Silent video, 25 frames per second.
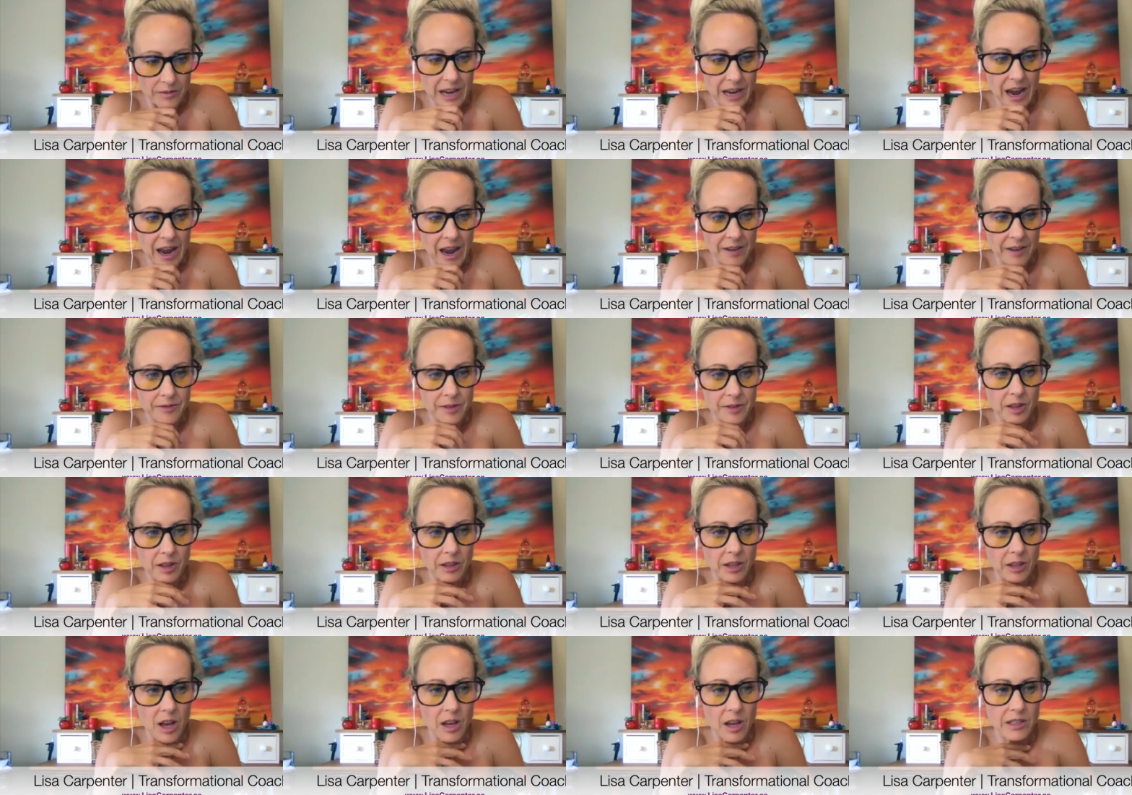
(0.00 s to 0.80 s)
And for the
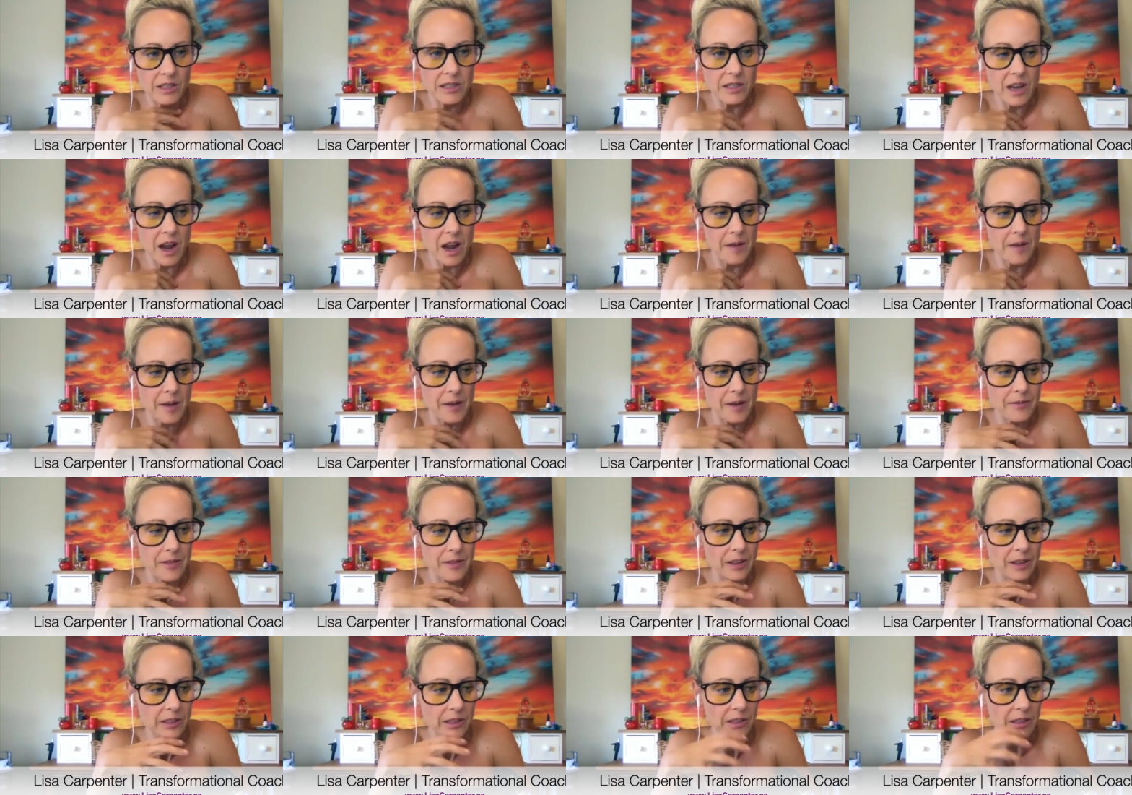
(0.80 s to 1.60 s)
longest time, I
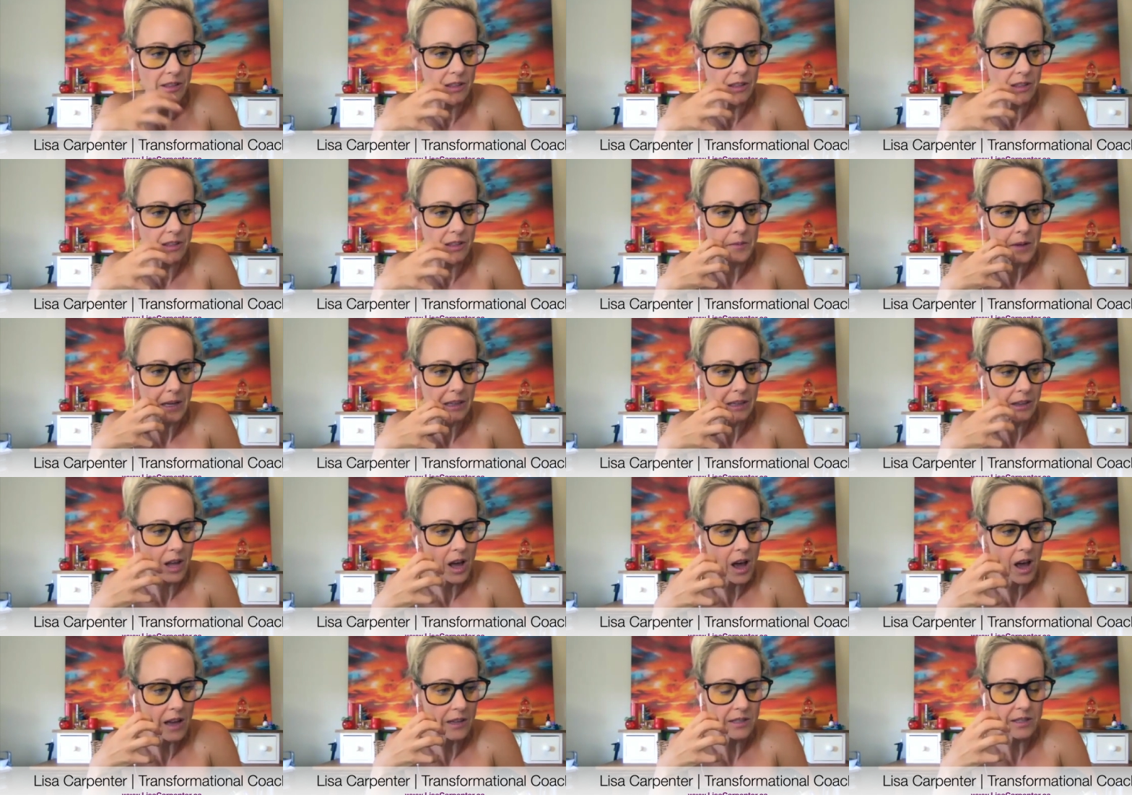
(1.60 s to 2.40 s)
felt a little bit
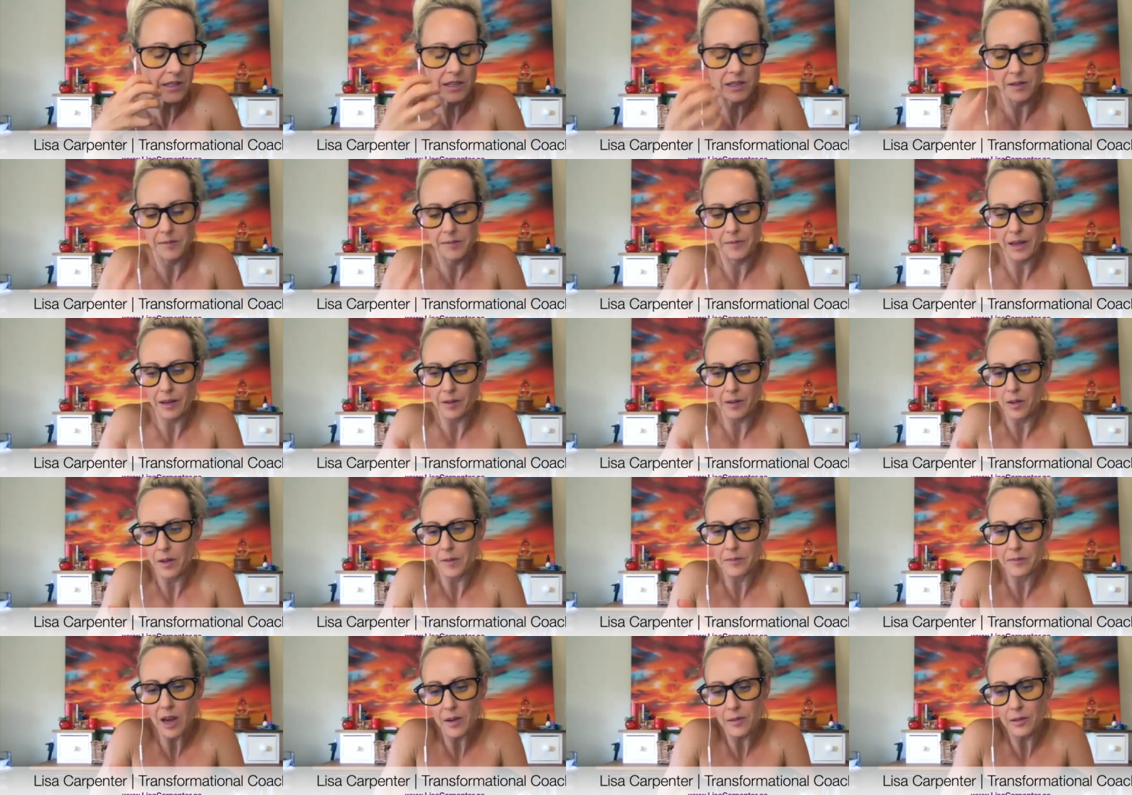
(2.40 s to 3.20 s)
lost because I'm like, well, I'm
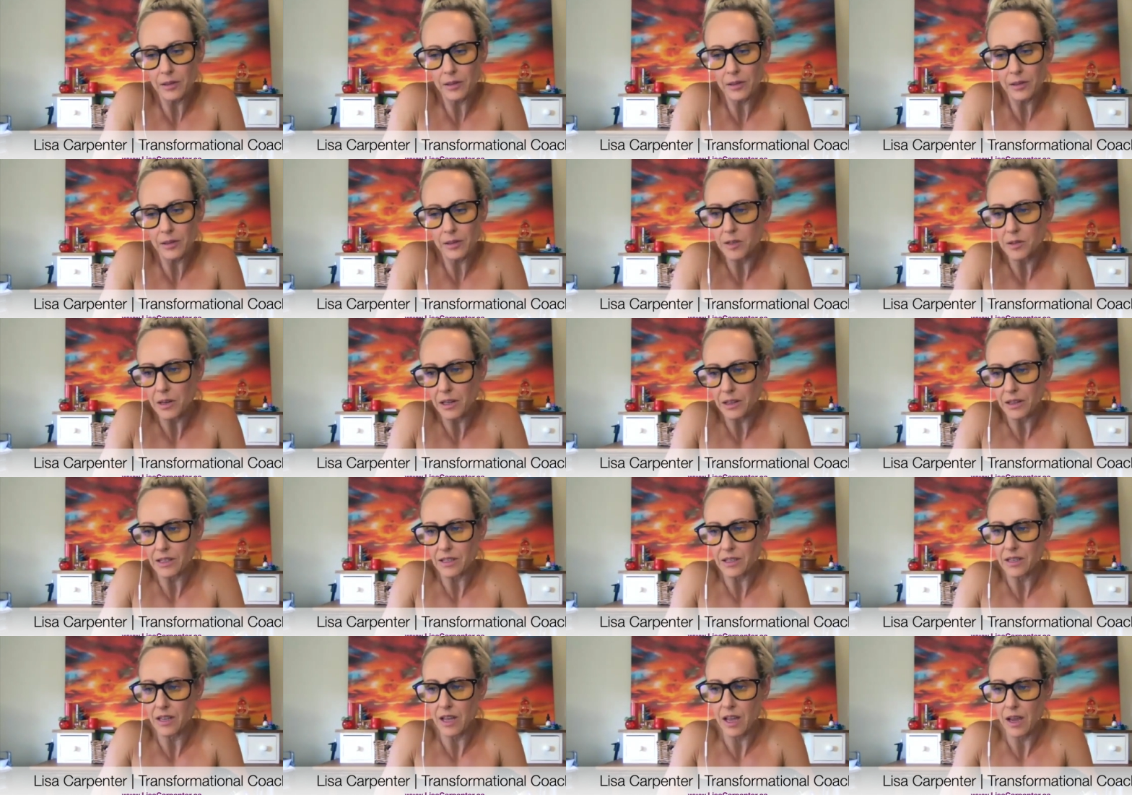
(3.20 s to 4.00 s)
not really doing
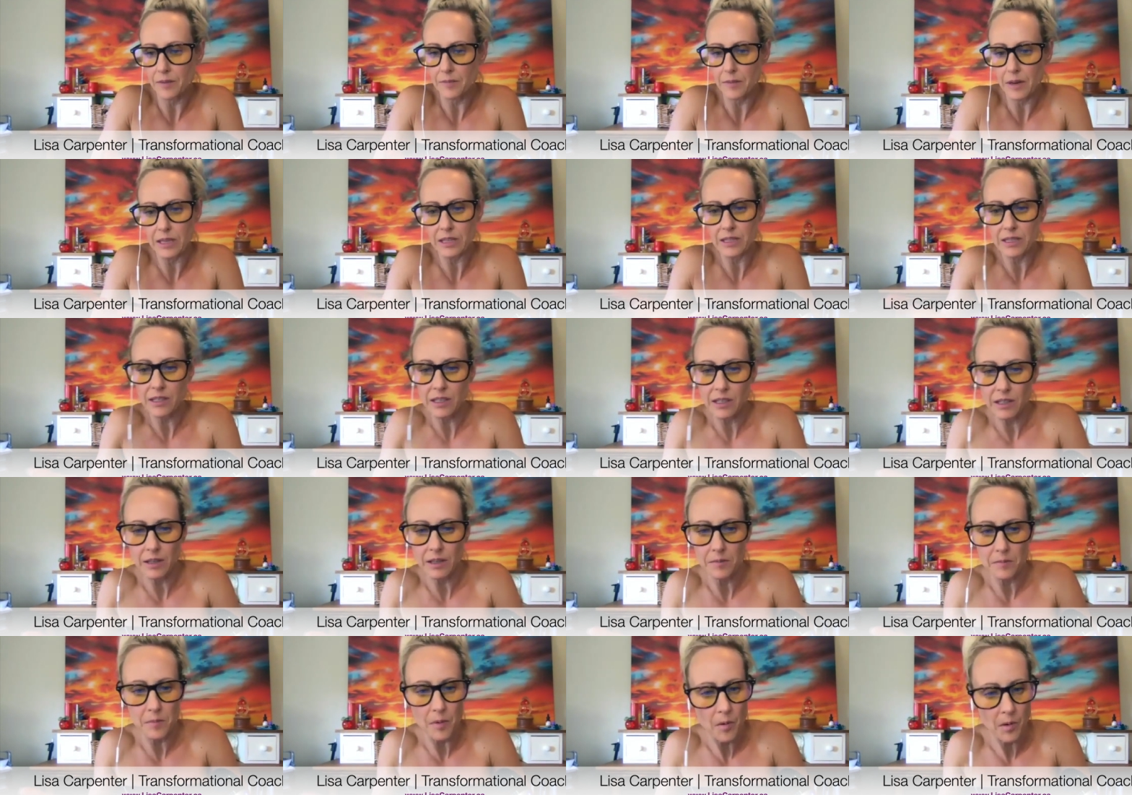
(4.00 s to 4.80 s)
this thing, but it's still
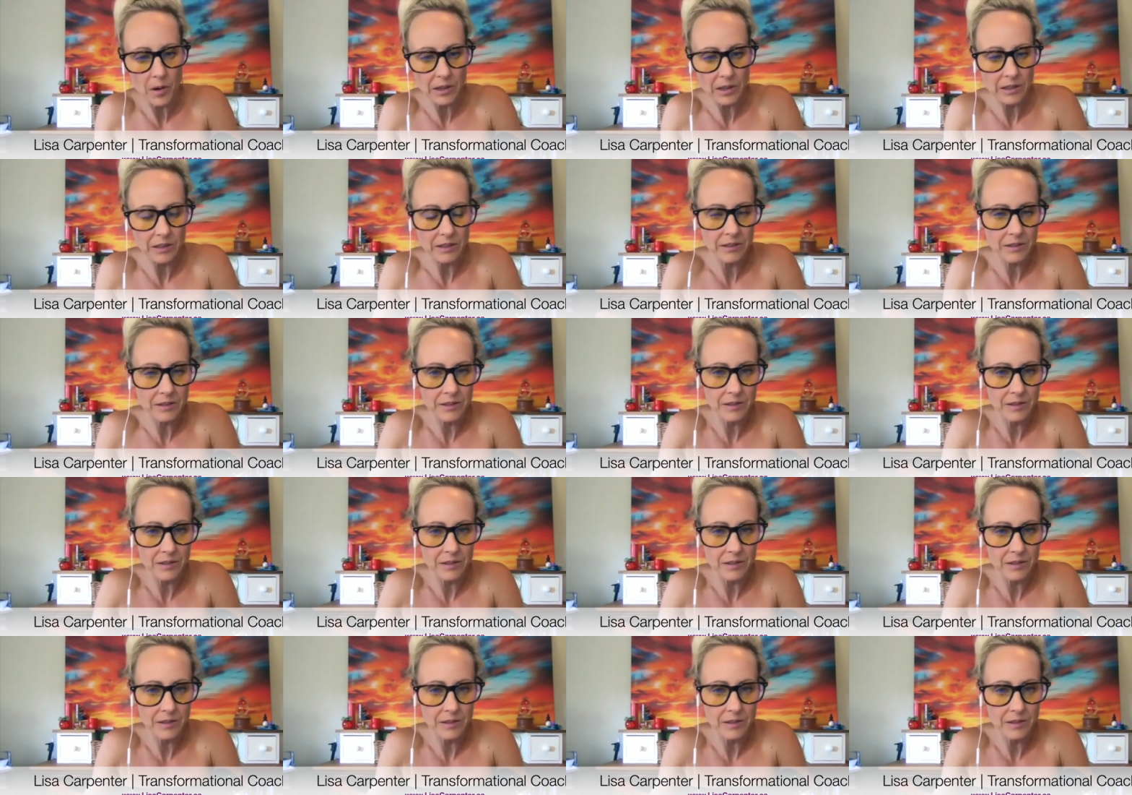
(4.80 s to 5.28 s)
important,